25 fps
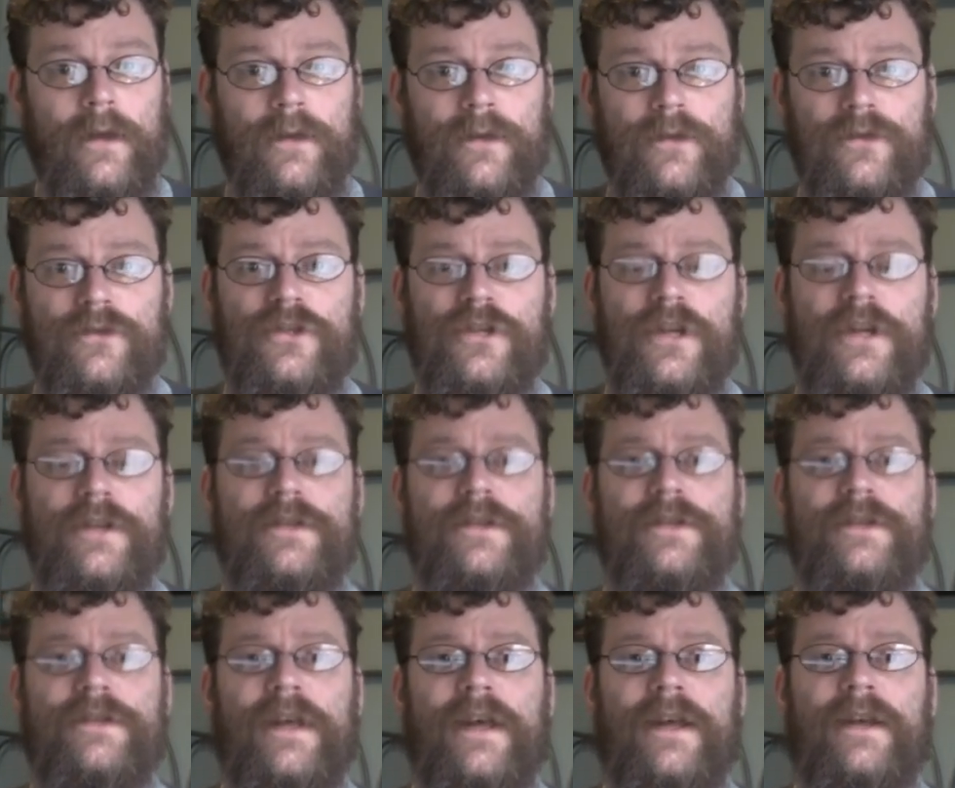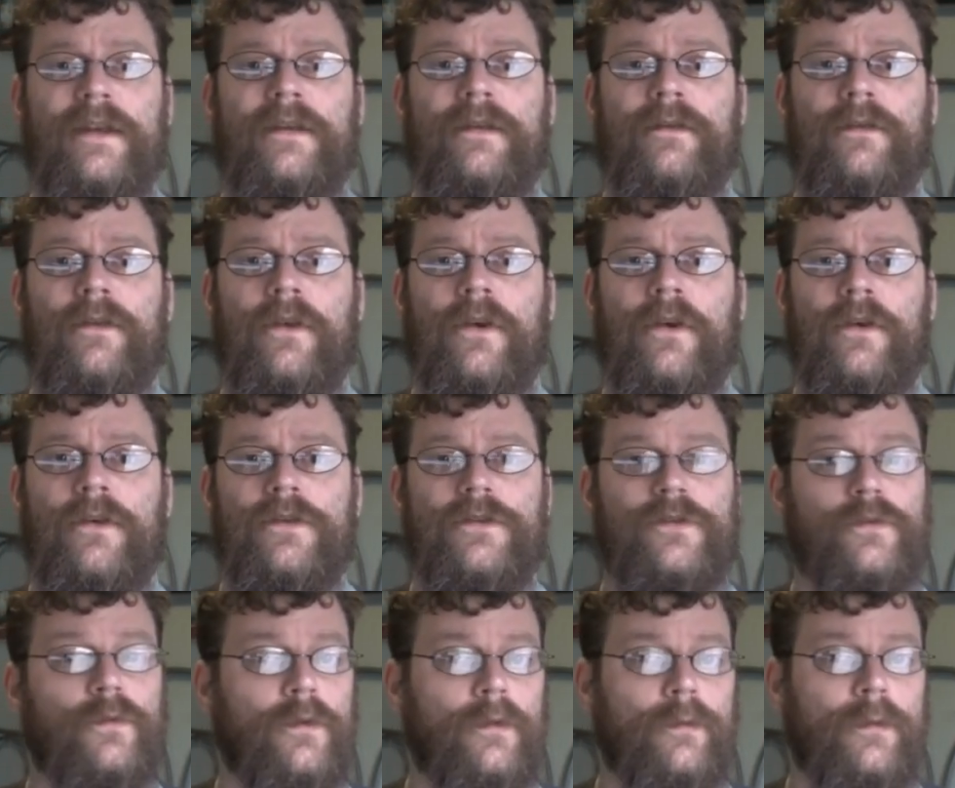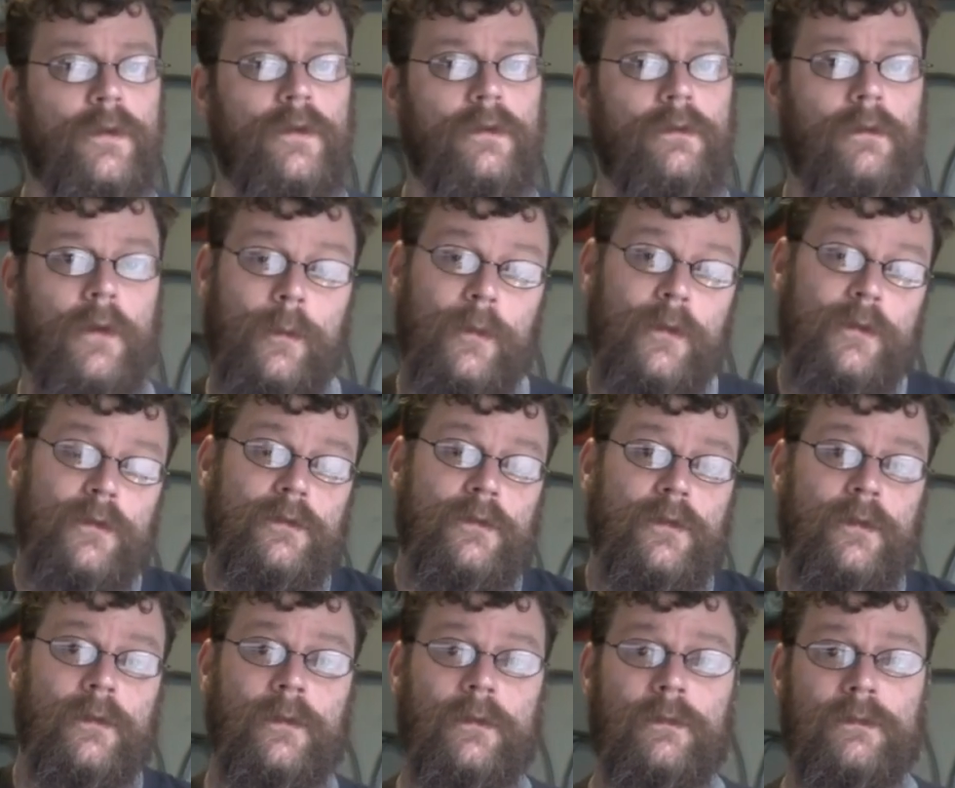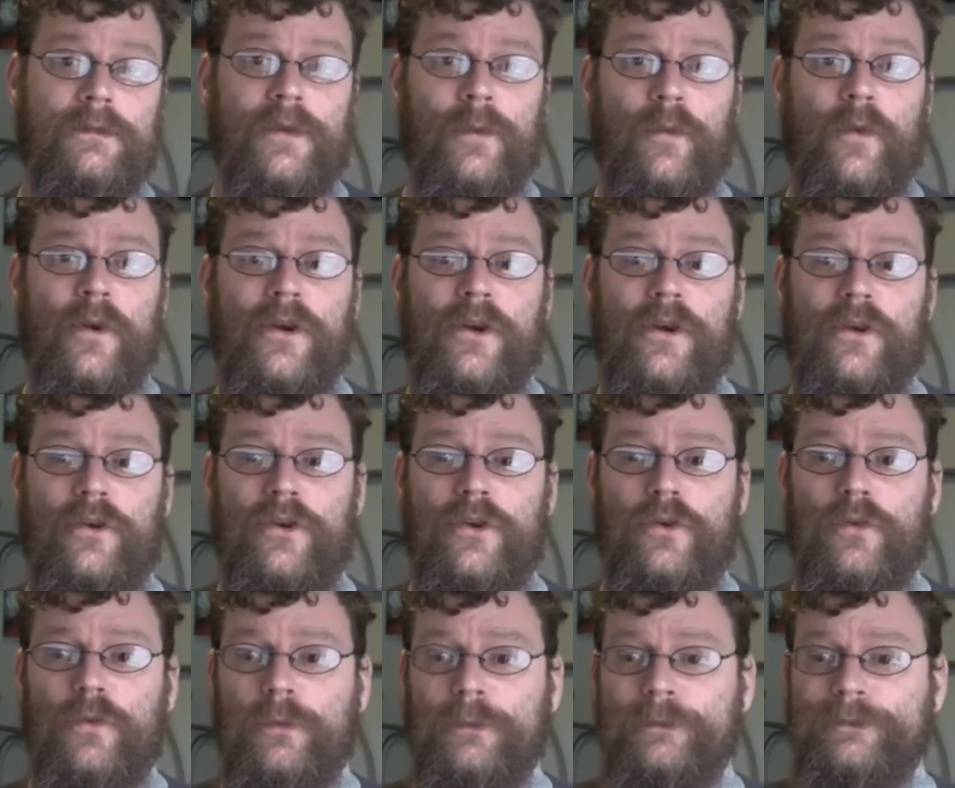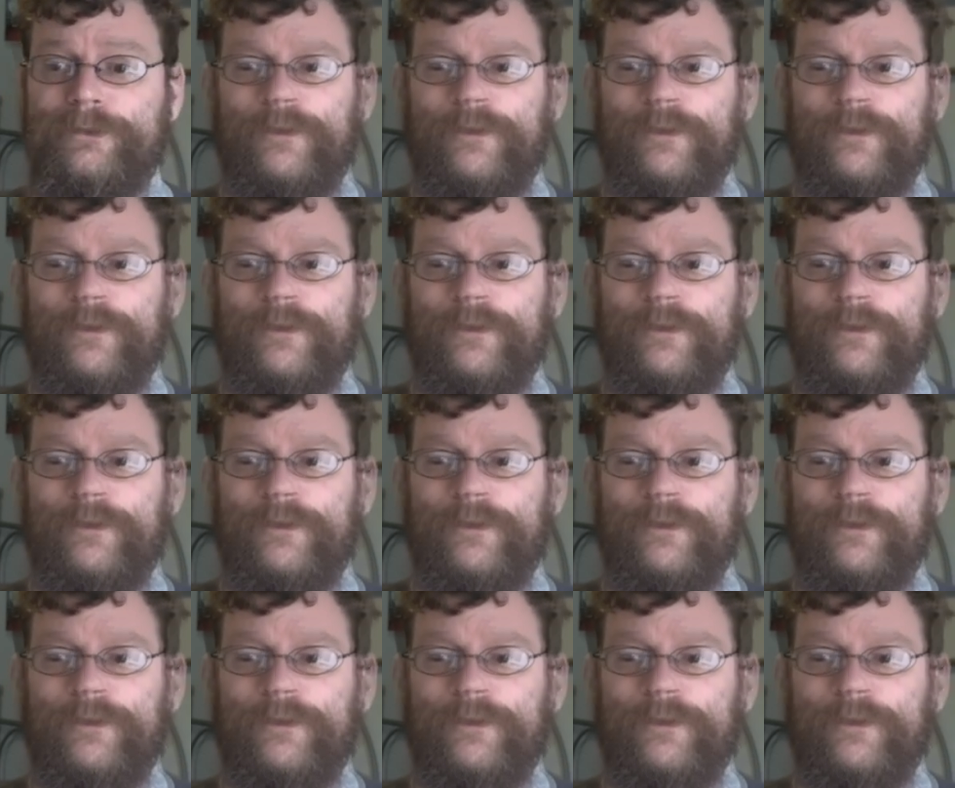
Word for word: there's chances that the artists will be coming somewhere near you.